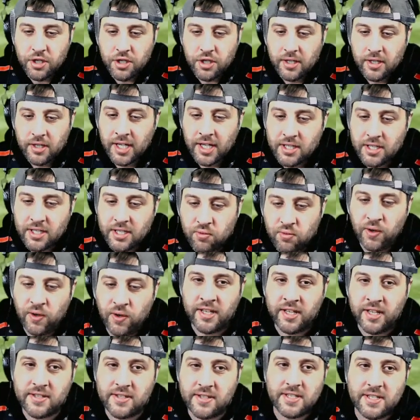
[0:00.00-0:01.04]
gets
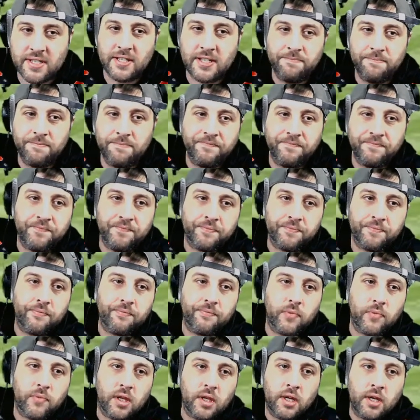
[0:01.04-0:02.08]
rinsed.
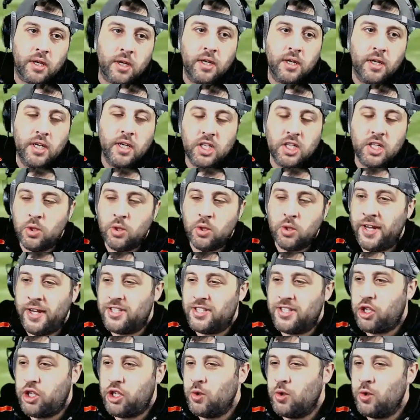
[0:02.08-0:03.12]

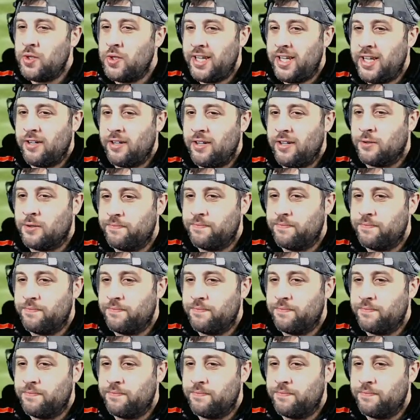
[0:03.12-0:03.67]
22-0,